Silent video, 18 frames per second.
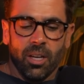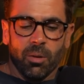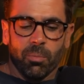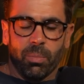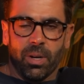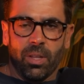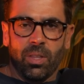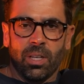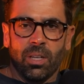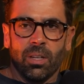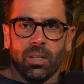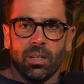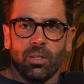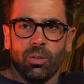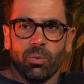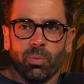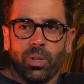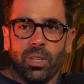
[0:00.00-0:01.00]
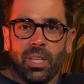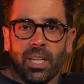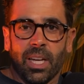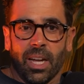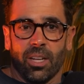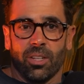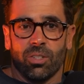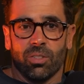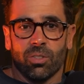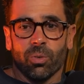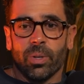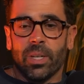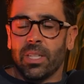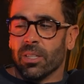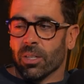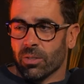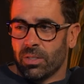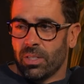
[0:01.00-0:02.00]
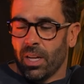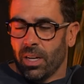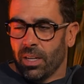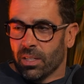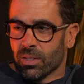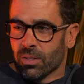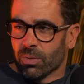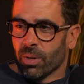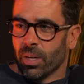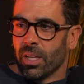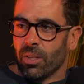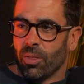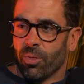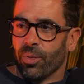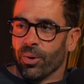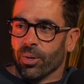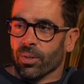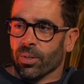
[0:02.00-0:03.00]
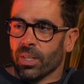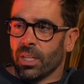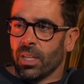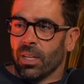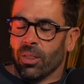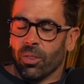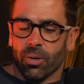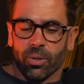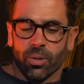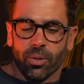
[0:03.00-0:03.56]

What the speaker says: But I think you really got to screen those tenants, right? Thoroughly.